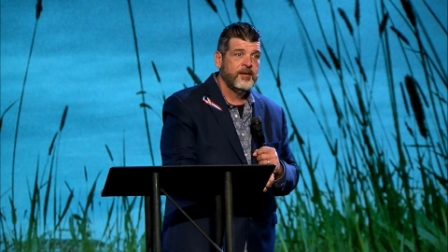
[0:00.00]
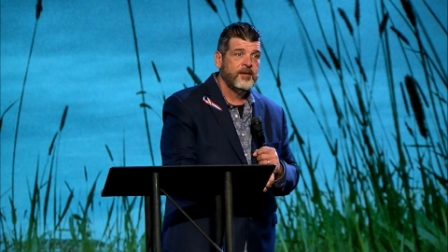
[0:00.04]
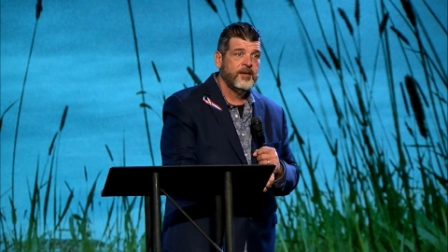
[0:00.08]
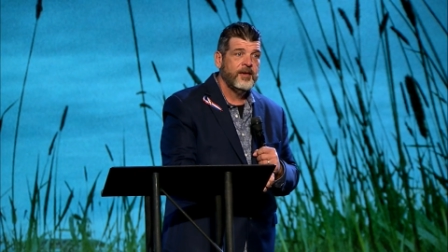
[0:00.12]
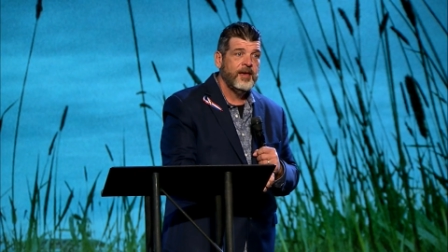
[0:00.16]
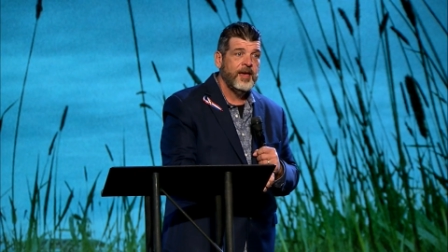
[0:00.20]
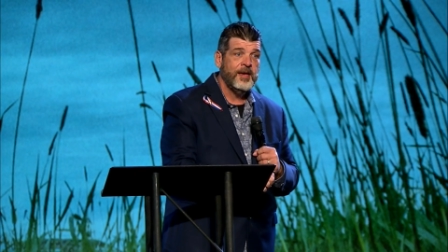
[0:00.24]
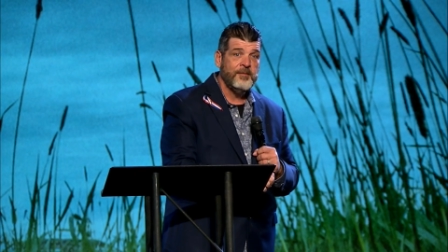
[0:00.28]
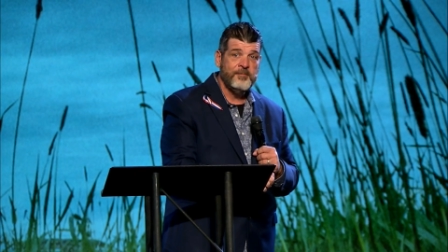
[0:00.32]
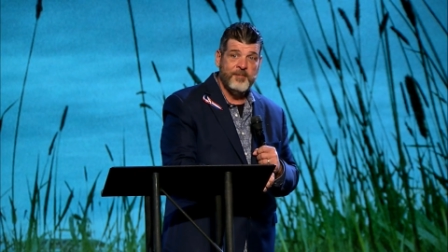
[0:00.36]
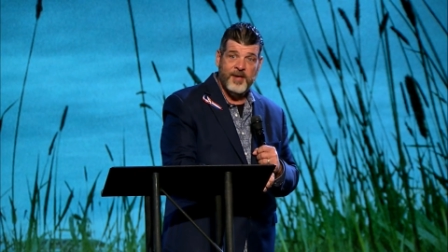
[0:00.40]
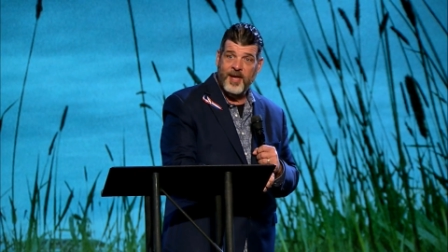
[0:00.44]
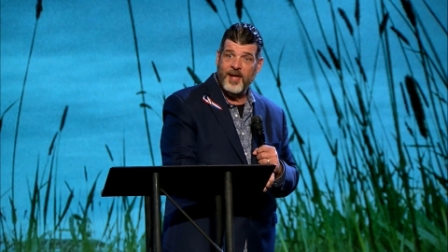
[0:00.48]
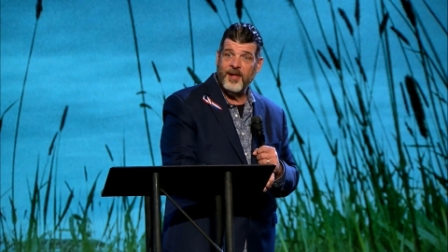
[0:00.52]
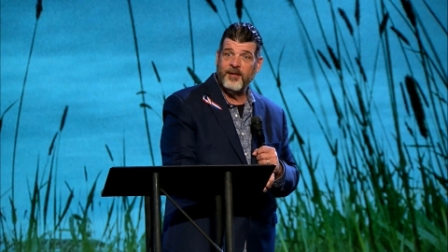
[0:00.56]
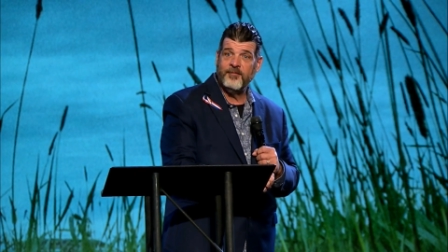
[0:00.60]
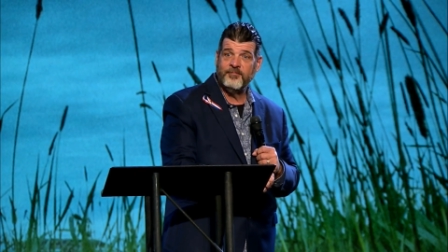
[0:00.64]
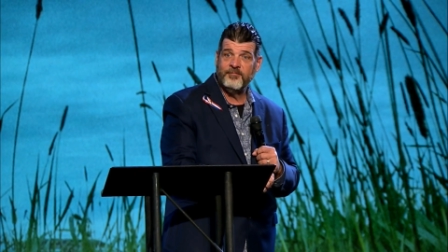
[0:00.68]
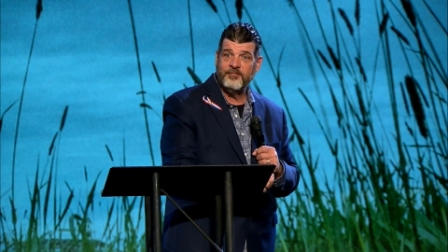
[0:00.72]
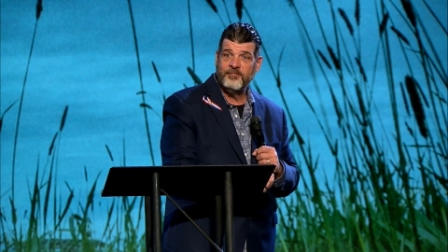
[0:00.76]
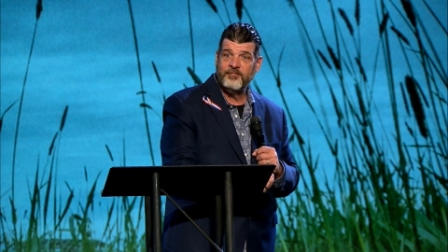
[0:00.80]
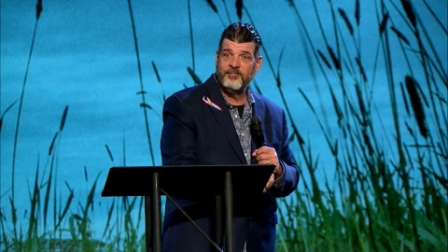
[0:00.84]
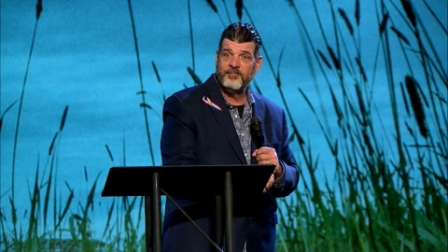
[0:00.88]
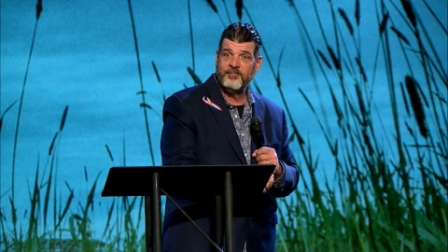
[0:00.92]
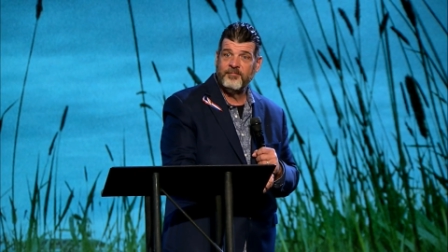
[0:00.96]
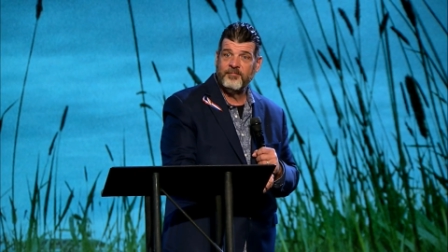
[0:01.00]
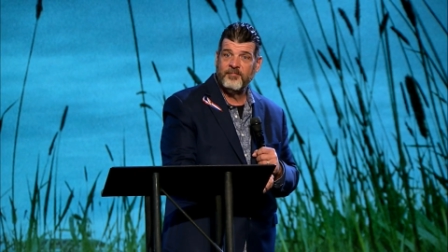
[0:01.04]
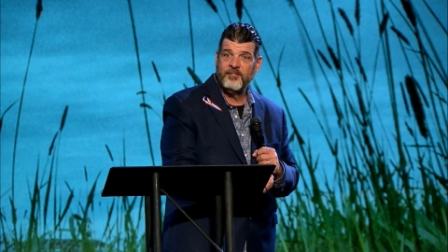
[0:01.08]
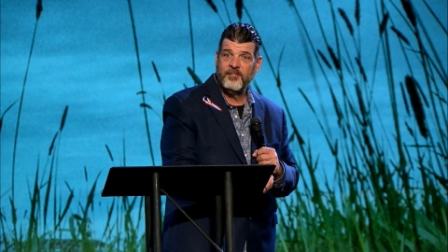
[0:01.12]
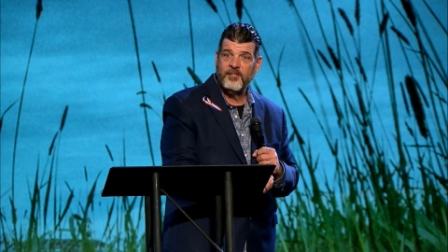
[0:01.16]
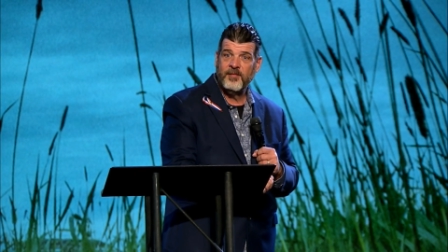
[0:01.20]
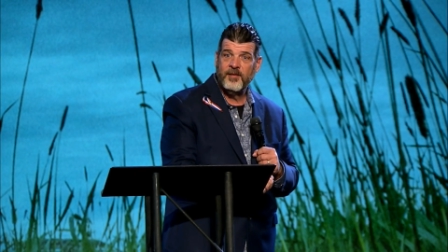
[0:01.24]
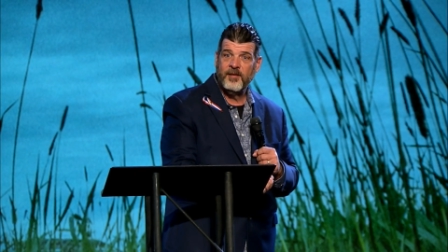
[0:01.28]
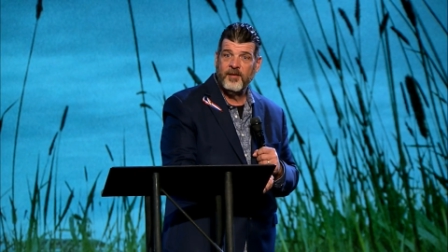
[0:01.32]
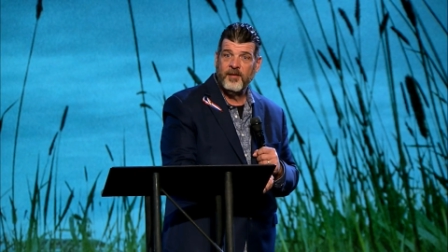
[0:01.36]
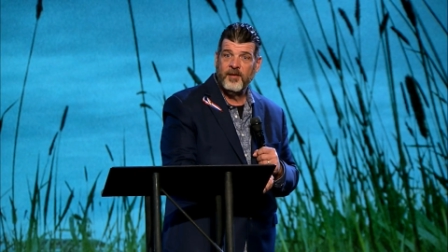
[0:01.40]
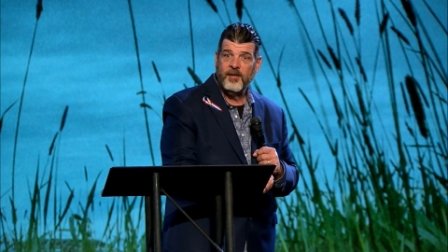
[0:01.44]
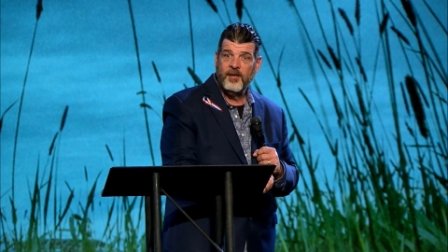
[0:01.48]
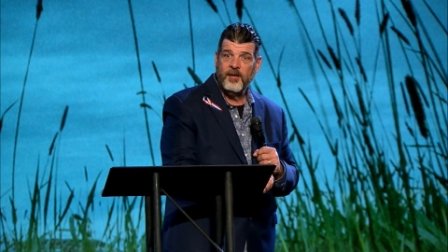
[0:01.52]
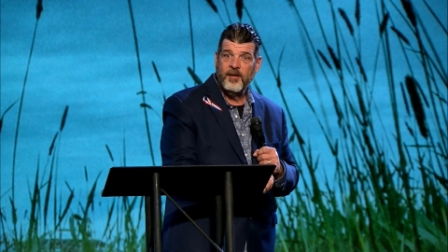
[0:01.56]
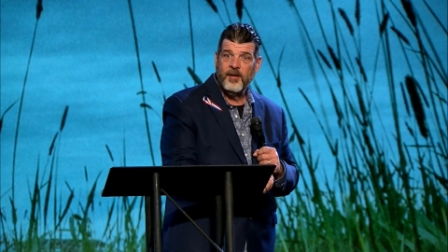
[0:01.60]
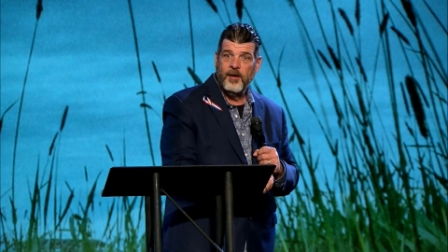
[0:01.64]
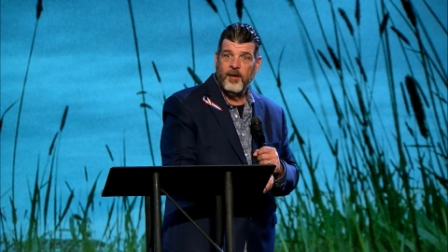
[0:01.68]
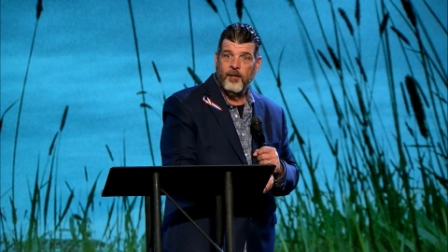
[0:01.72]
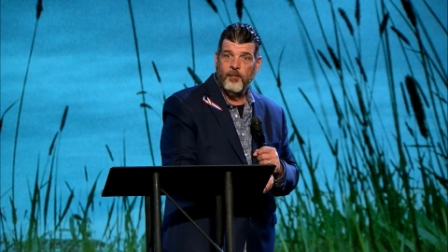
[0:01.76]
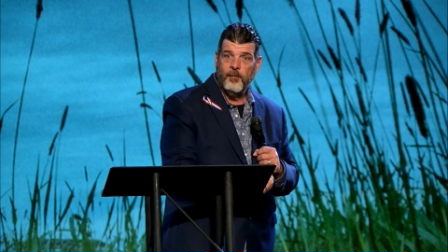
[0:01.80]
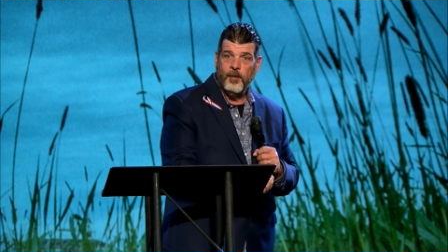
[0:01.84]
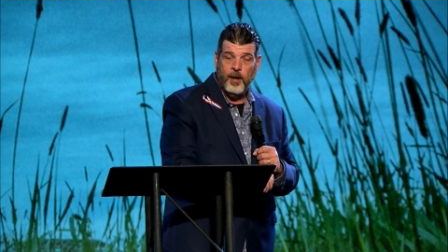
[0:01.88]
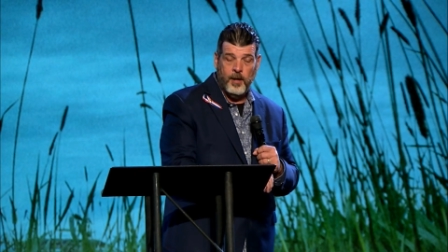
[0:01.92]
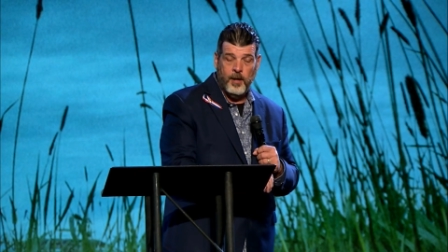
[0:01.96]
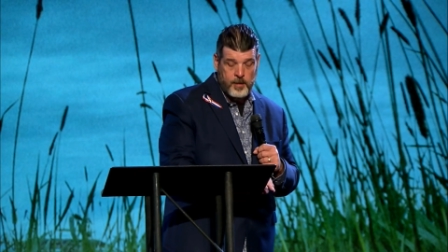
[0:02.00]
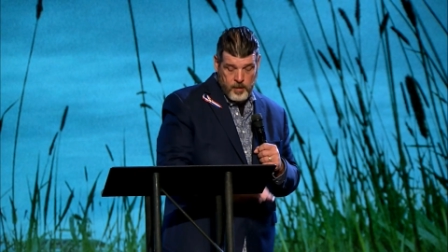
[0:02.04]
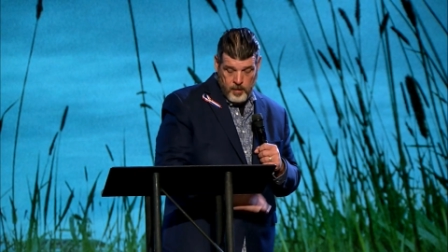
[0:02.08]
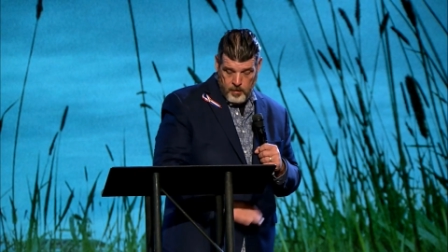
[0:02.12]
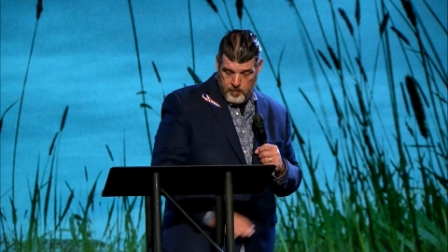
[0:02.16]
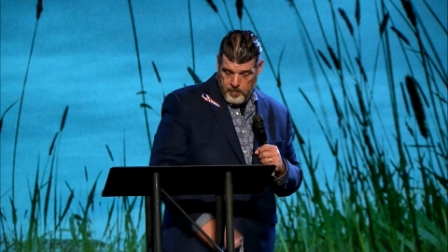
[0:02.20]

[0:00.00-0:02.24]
Amen. Well, you know,